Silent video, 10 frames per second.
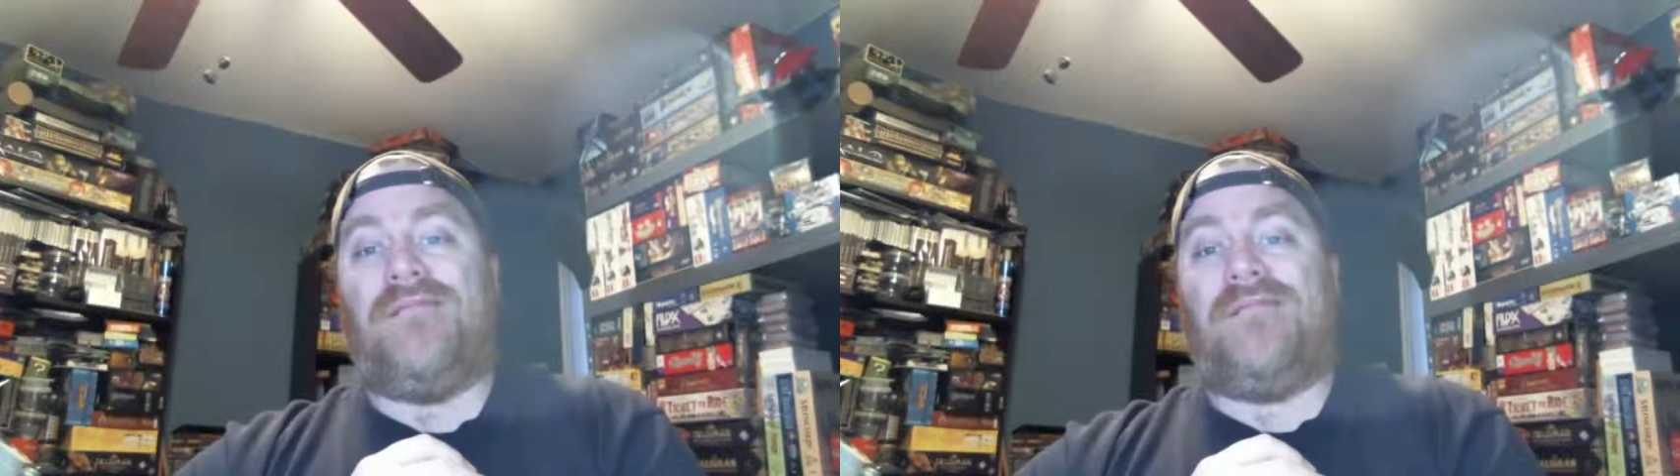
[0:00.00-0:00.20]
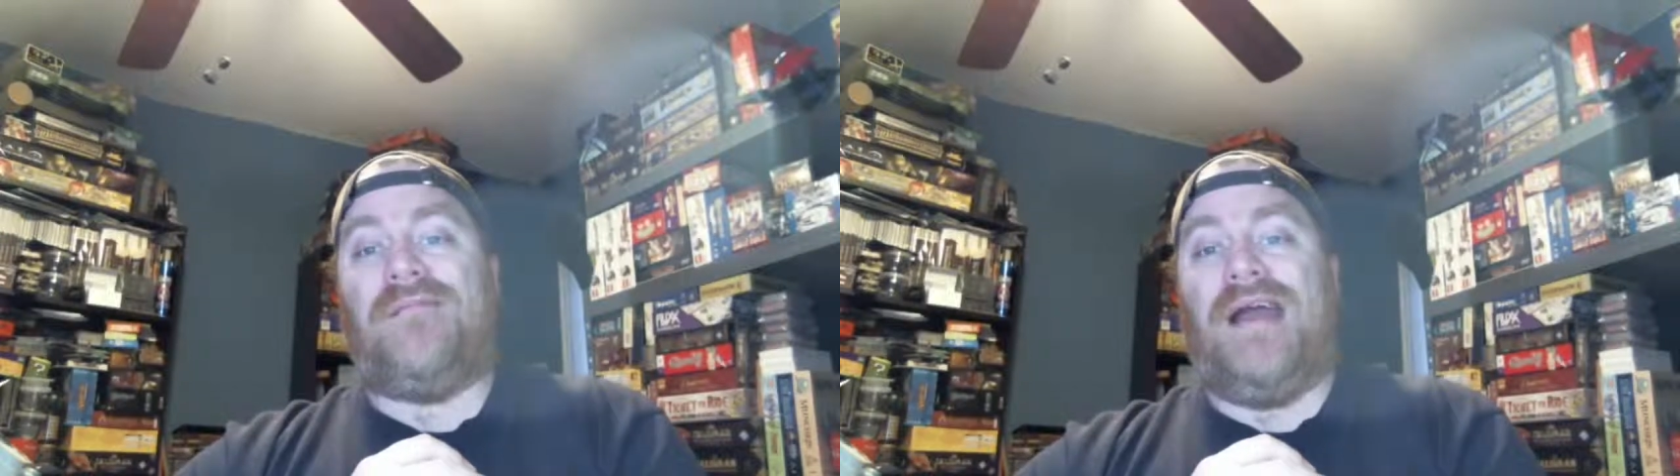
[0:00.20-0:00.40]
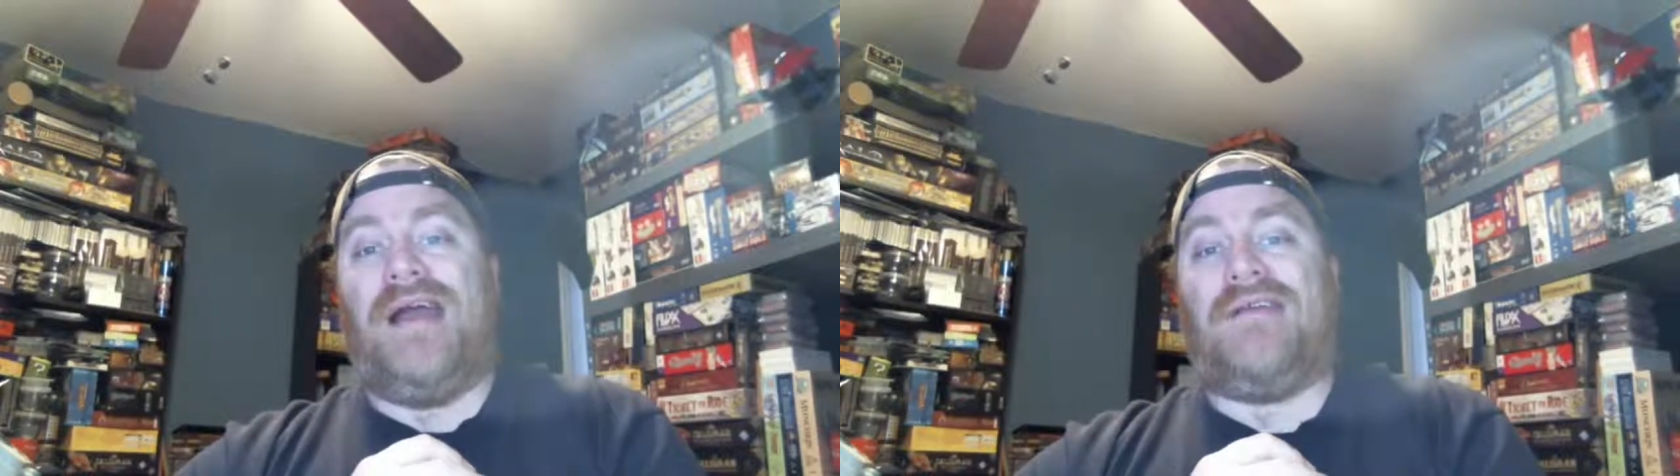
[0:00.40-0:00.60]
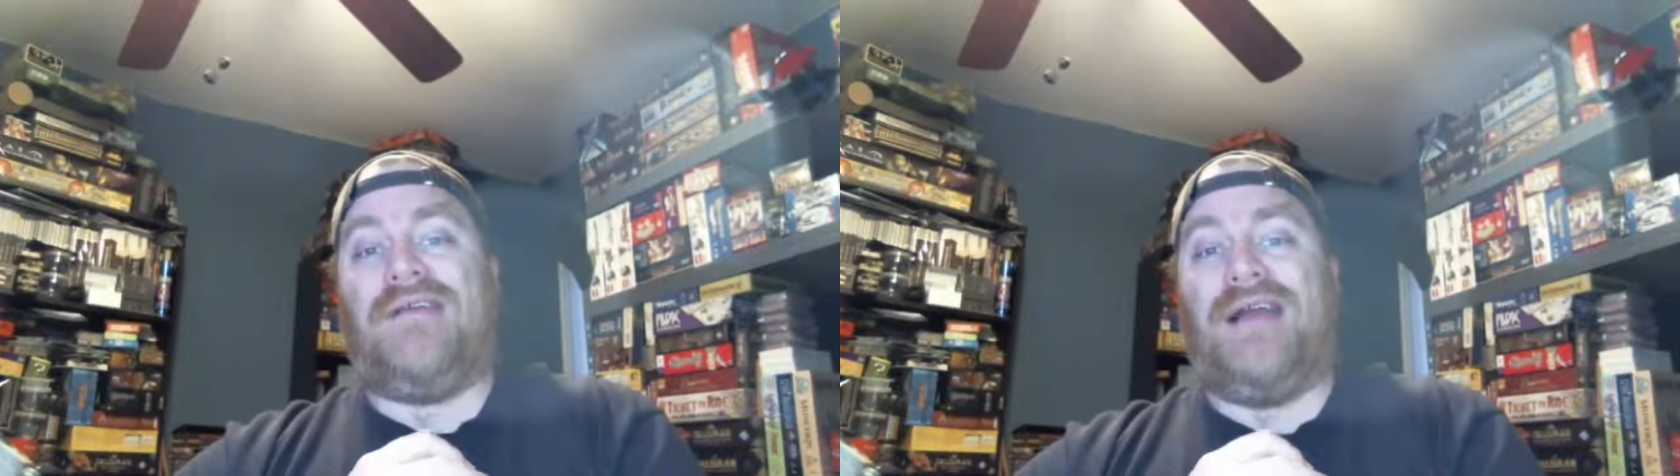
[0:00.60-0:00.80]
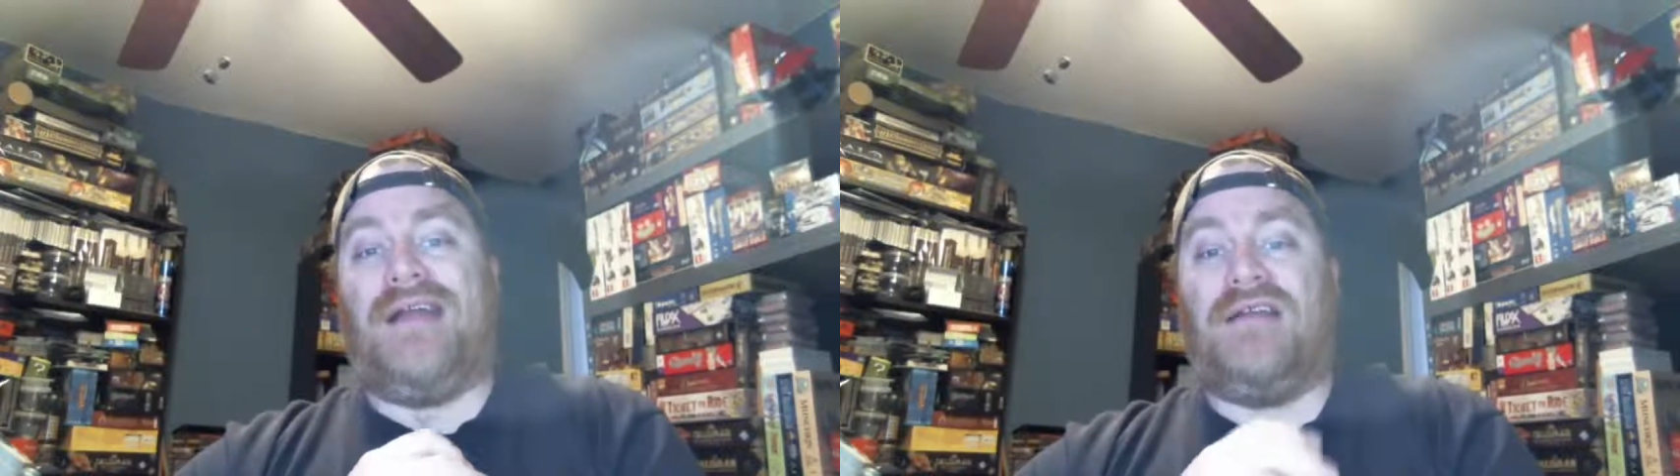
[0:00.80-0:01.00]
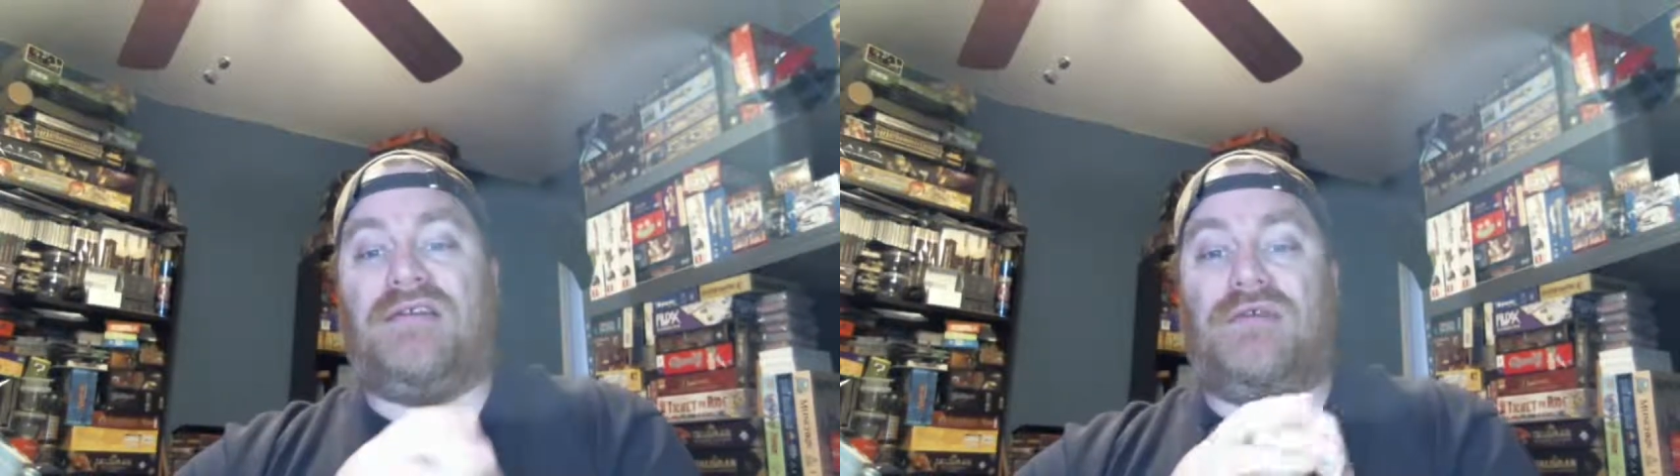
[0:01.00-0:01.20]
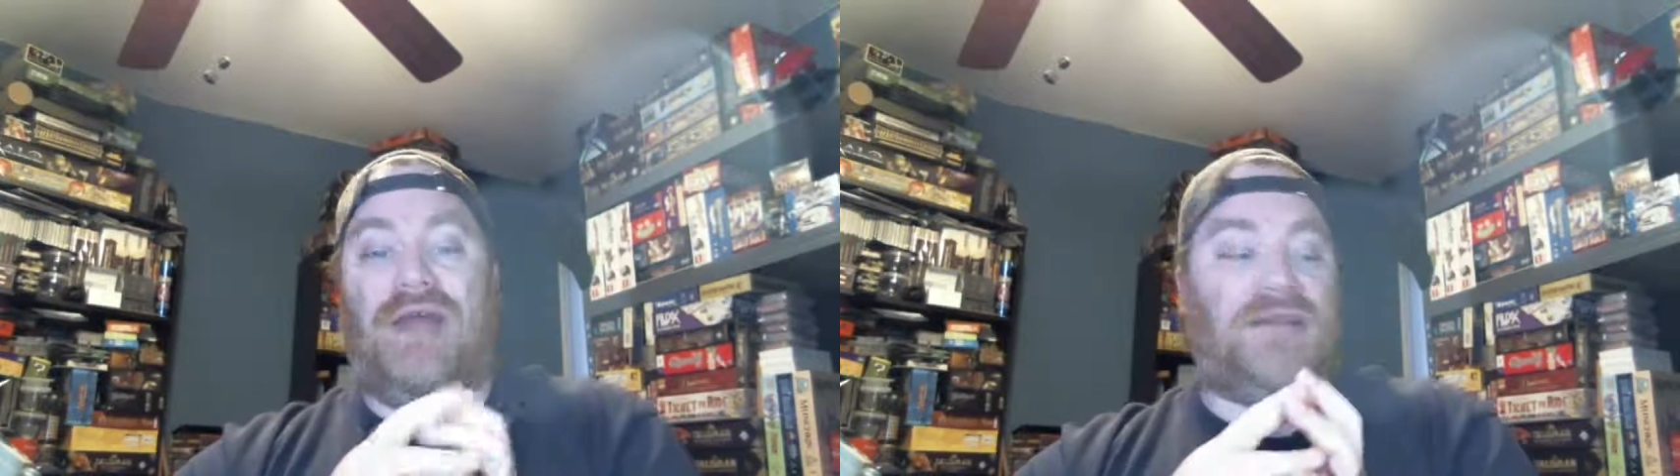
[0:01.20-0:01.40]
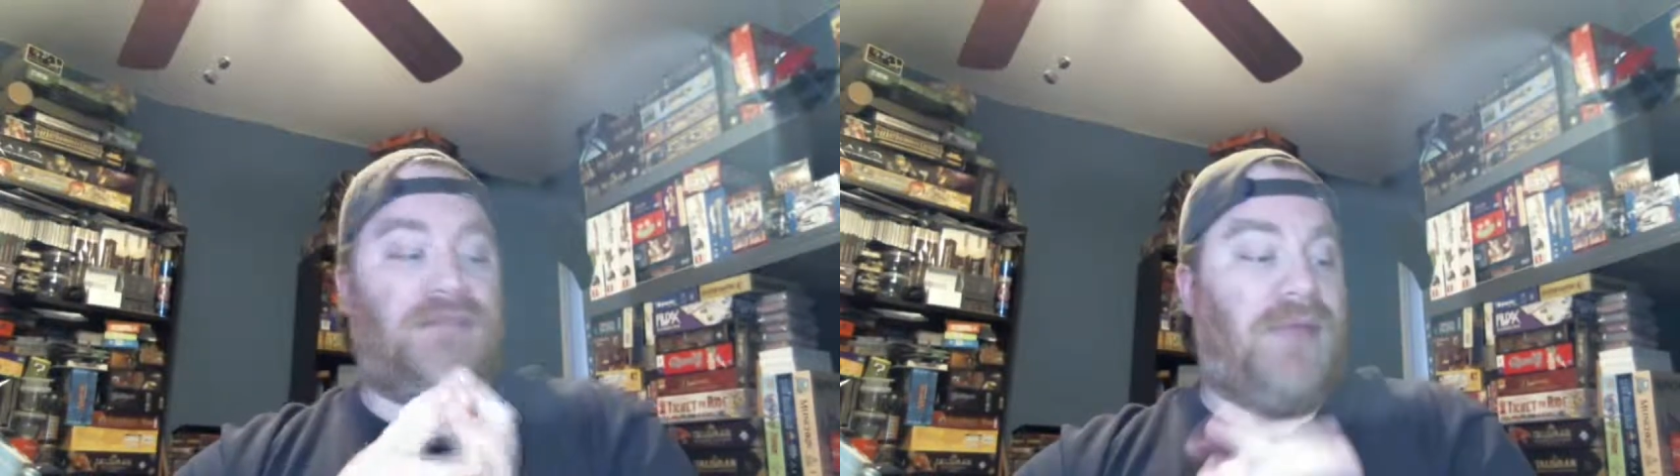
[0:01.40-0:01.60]
crack
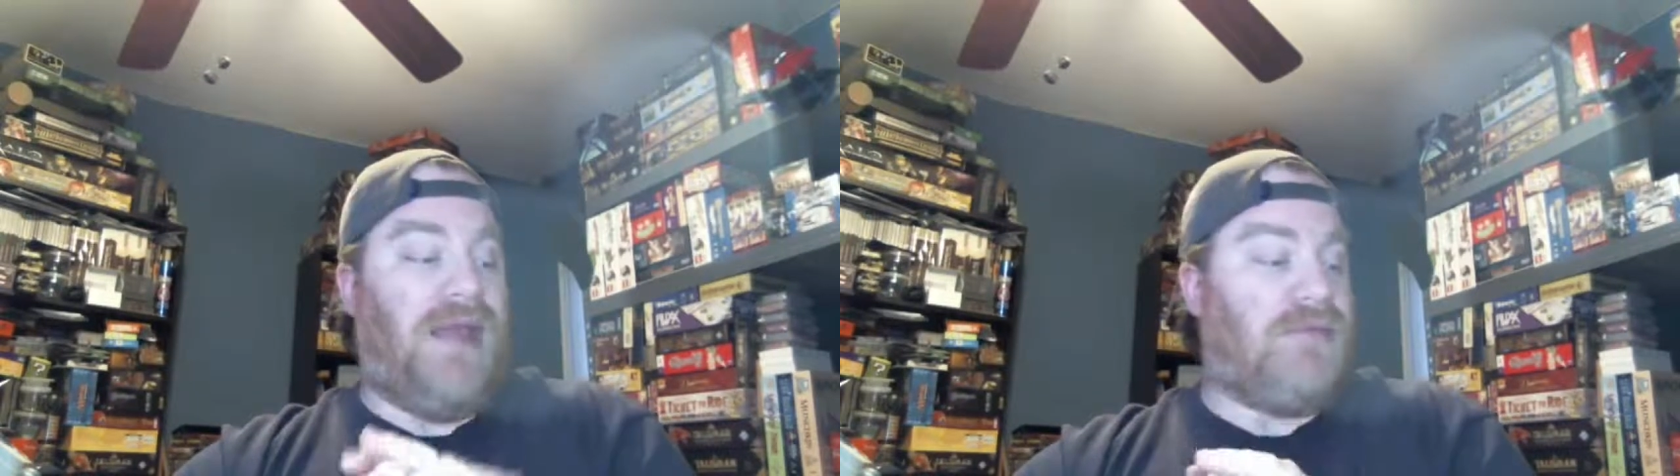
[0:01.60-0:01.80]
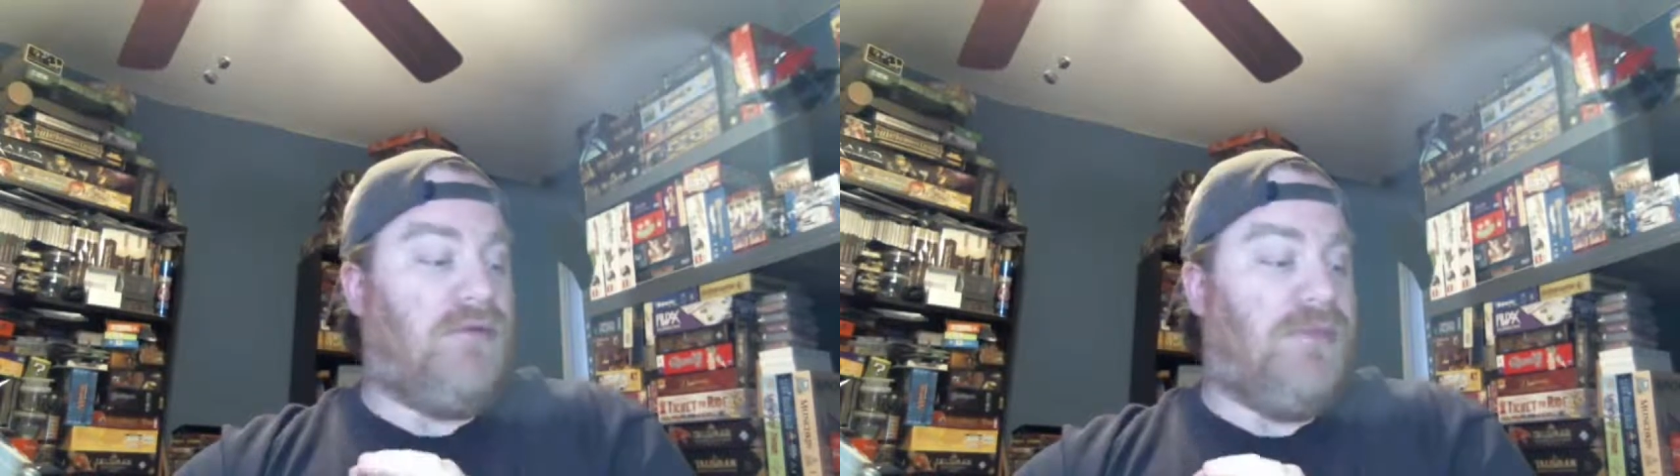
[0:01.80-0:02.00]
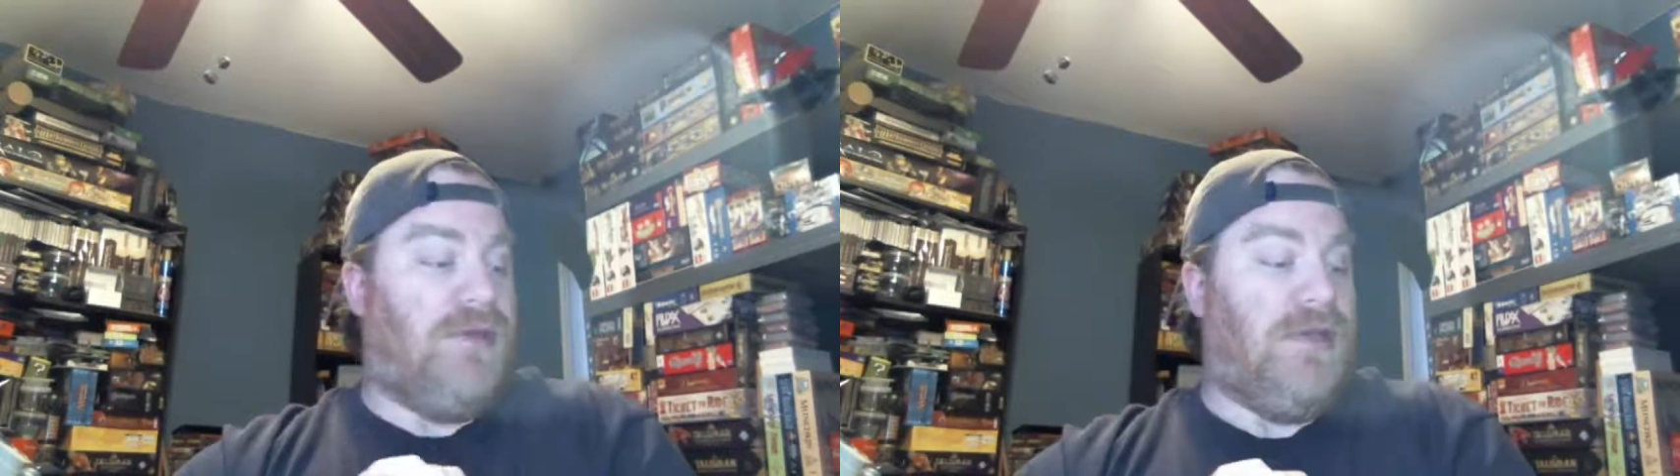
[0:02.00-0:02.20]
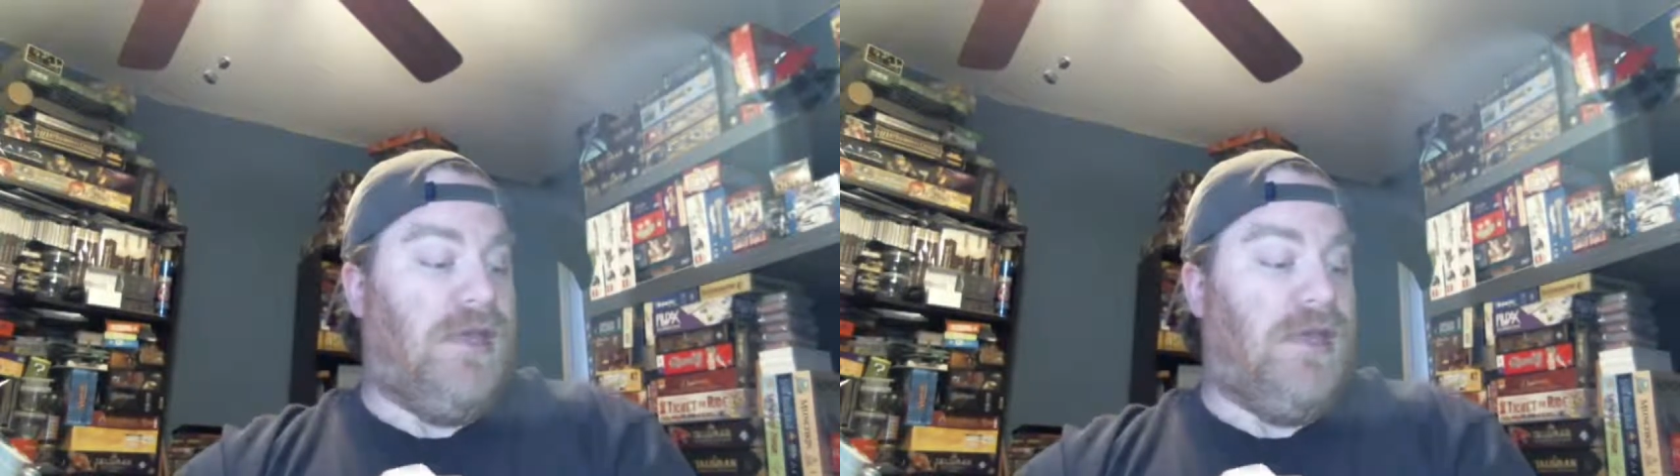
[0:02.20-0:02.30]
some packs open,